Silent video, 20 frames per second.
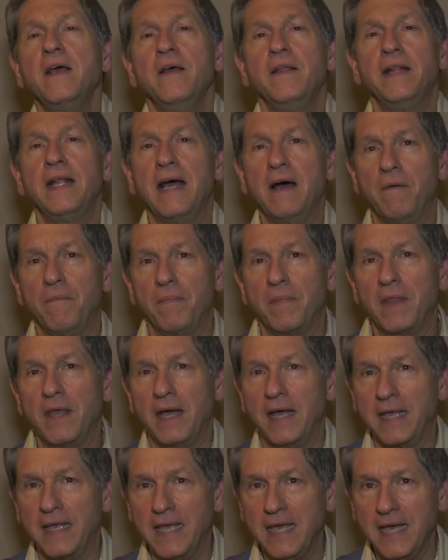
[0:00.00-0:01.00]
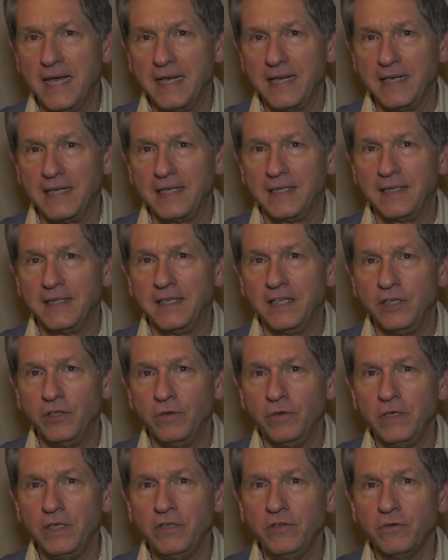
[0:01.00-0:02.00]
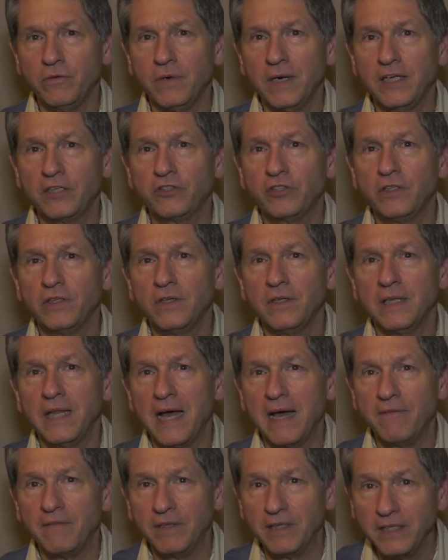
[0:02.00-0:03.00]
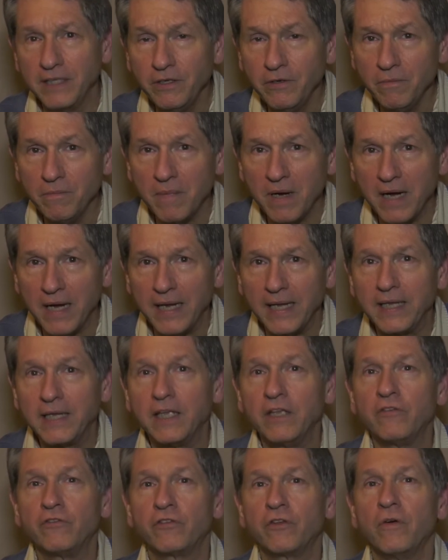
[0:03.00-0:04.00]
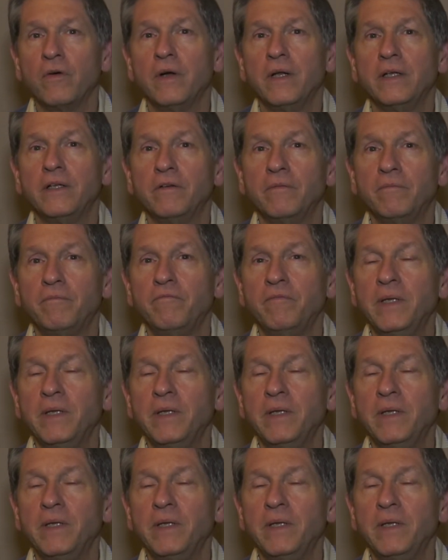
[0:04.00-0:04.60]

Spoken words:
Now, again, the unidirectional lavalier mic is going to